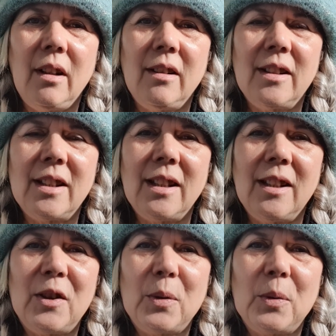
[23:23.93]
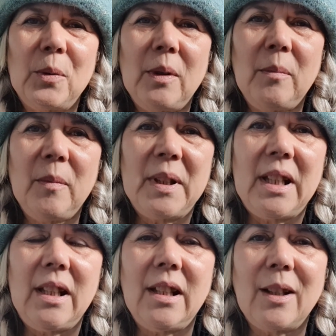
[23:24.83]
and so I'm going to
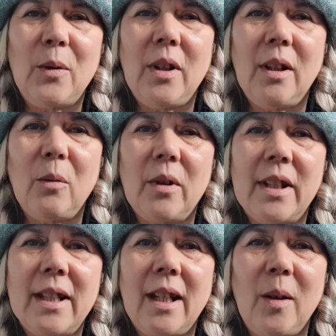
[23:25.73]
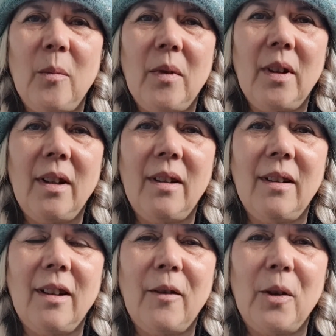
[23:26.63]
take you down there one time
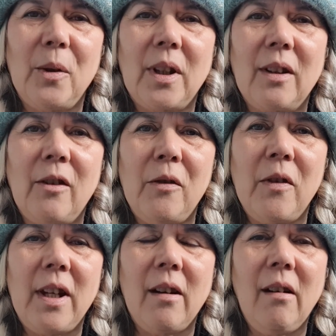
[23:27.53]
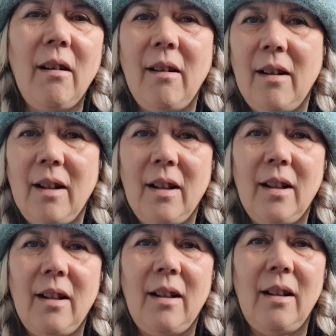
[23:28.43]
and have a look around there.
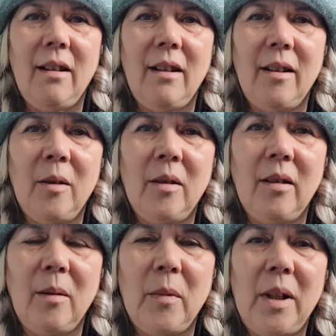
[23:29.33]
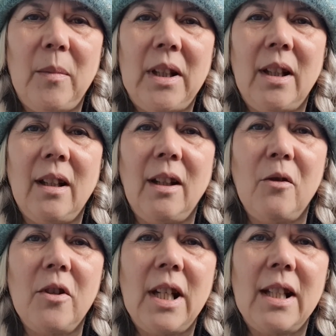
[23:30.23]
It might be
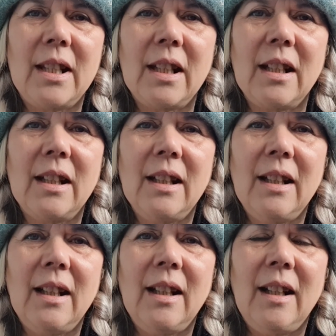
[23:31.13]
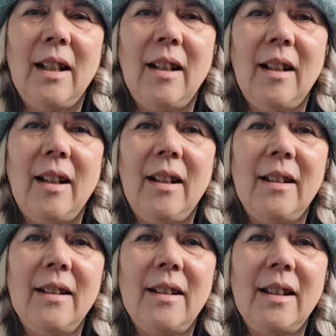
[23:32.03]
interesting.
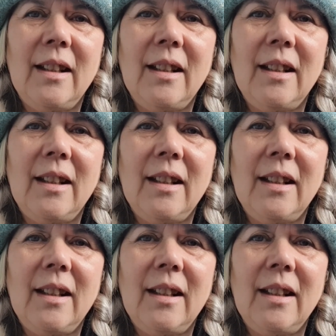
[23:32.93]
And